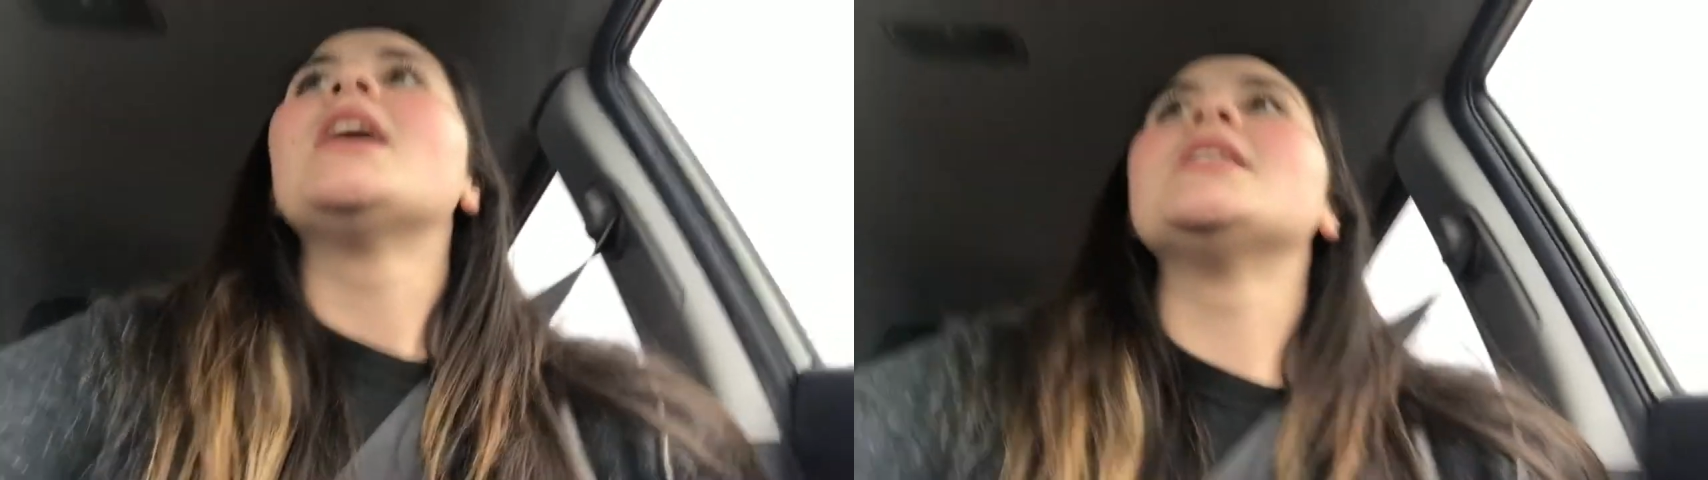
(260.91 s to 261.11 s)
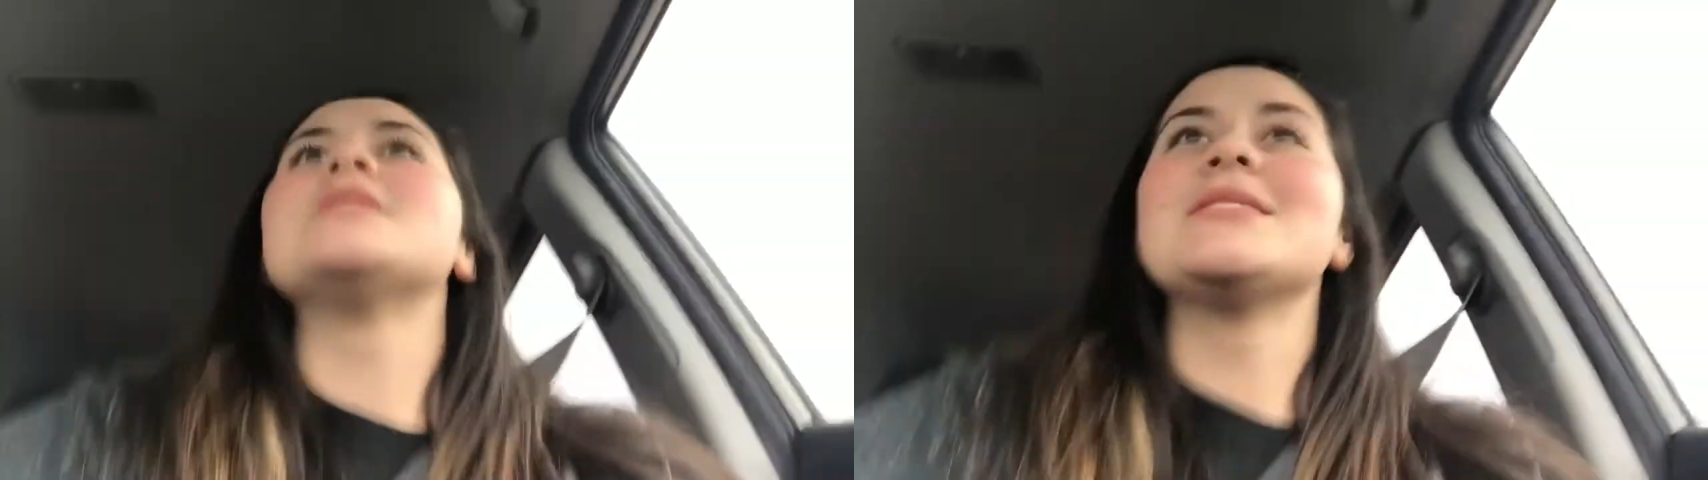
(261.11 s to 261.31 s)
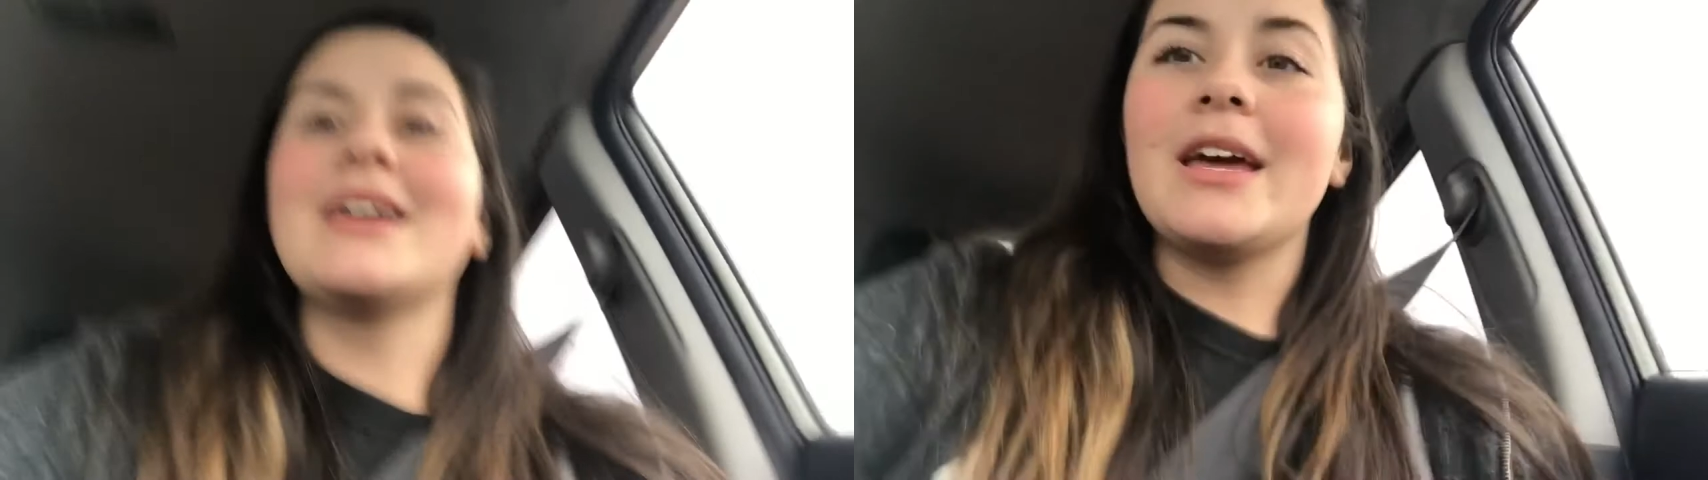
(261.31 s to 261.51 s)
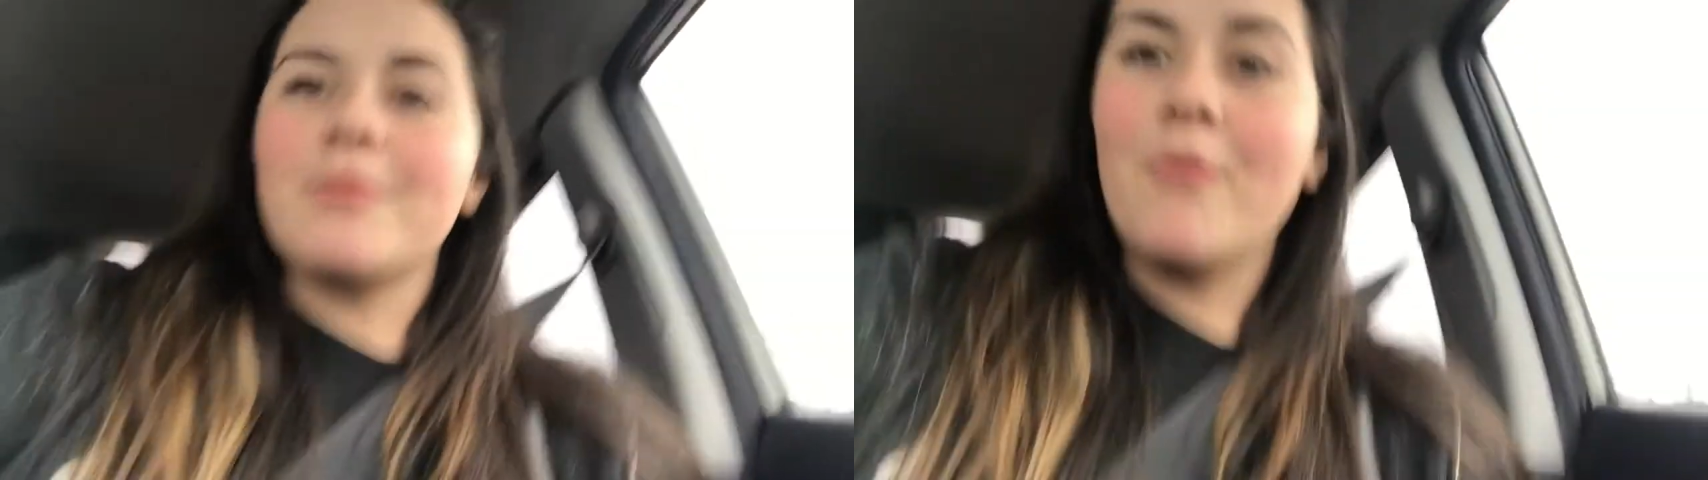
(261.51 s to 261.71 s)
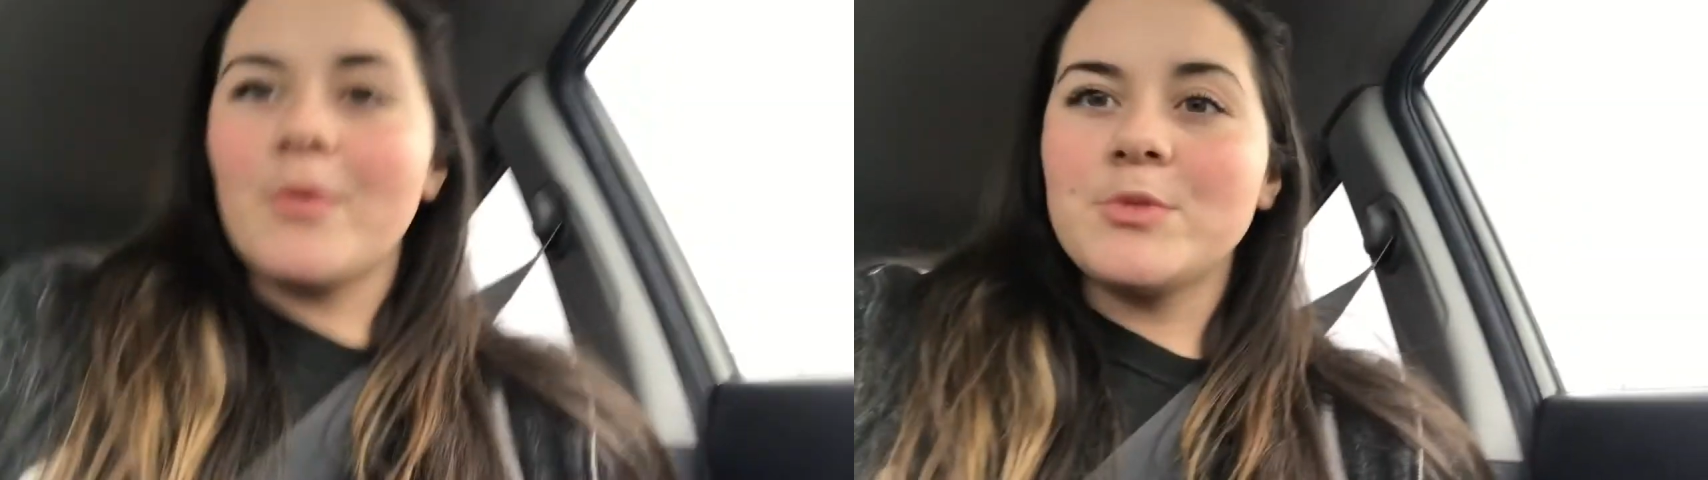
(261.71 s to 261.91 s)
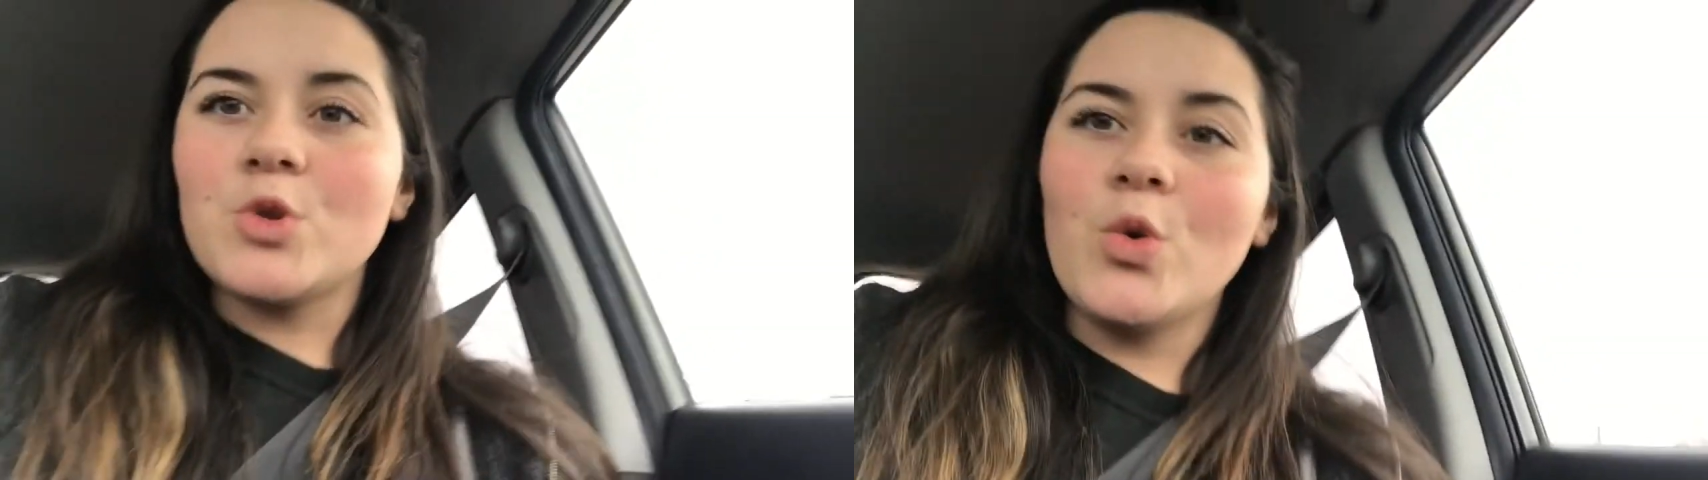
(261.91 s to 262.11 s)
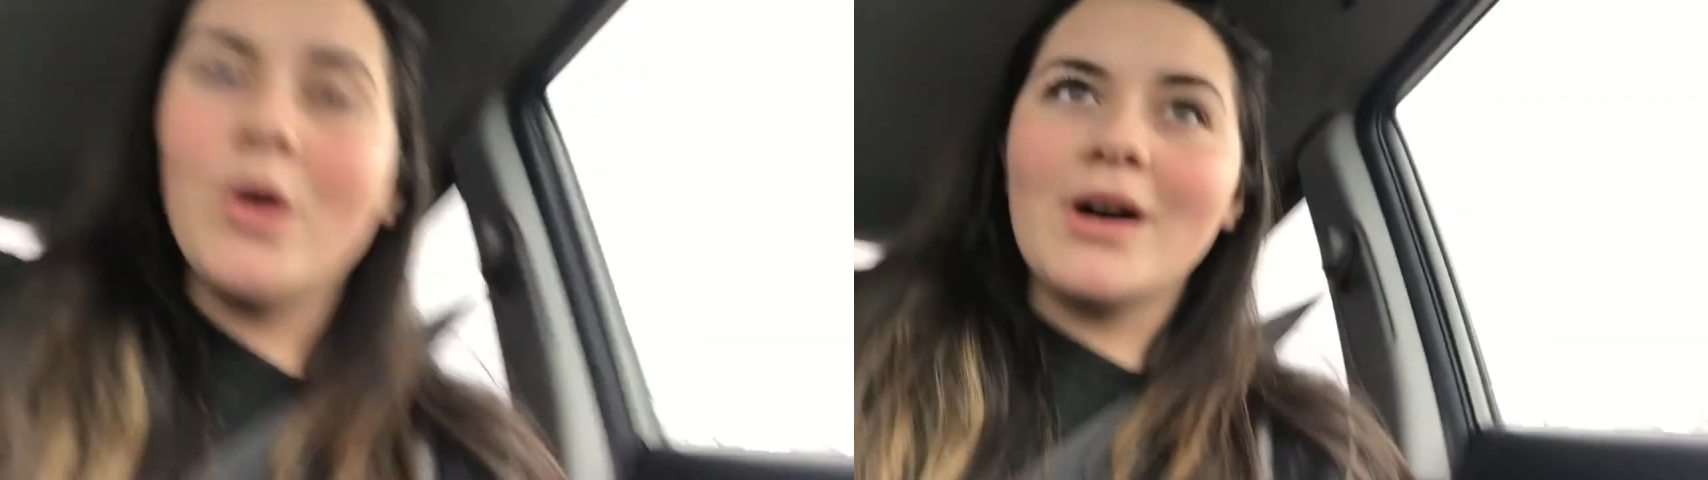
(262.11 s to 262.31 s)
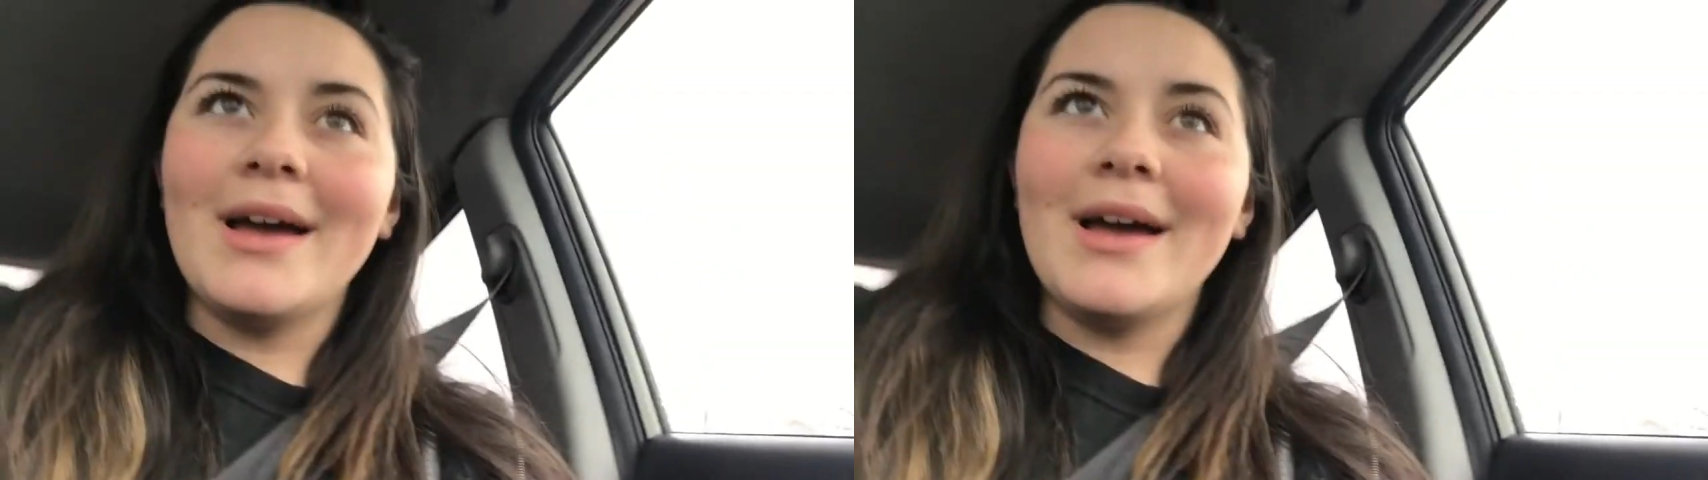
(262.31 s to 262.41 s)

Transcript: since I came home from school,